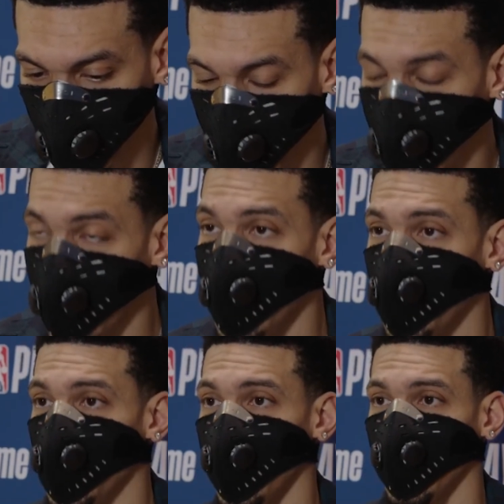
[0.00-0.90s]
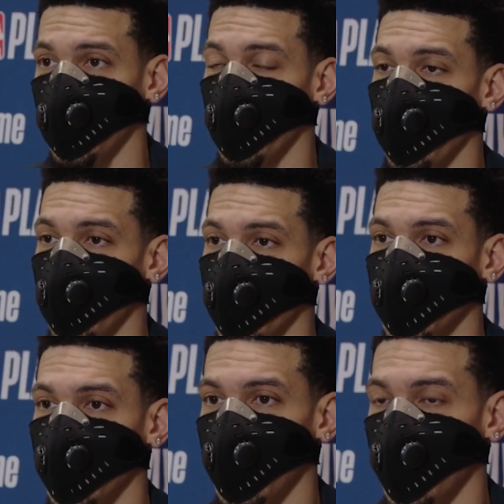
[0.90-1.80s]
know, we're going to need him to stretch the floor for
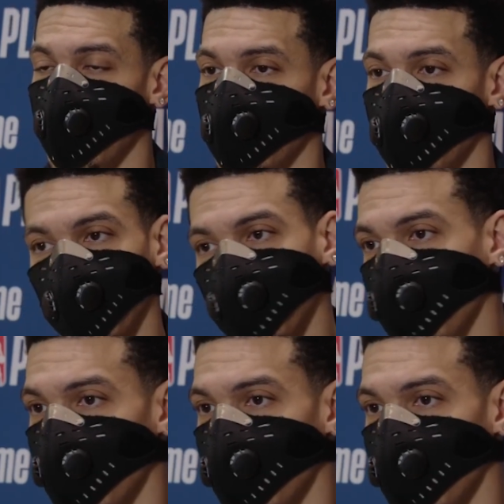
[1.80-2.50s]
us. So,